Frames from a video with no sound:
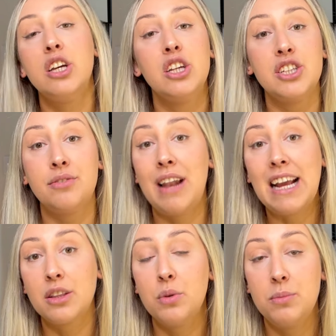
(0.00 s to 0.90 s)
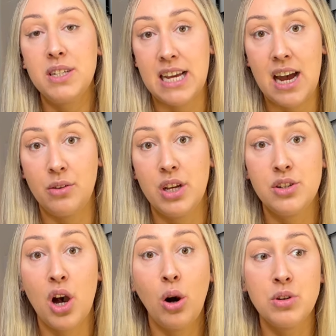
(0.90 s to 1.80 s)
She flagged the woman down and
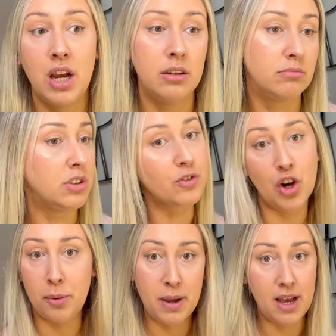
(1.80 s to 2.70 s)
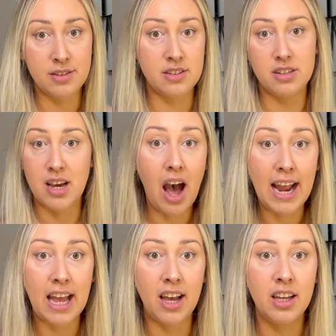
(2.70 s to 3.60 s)
told her, "You've got a burst
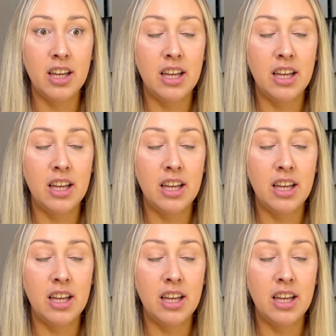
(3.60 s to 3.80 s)
tyre."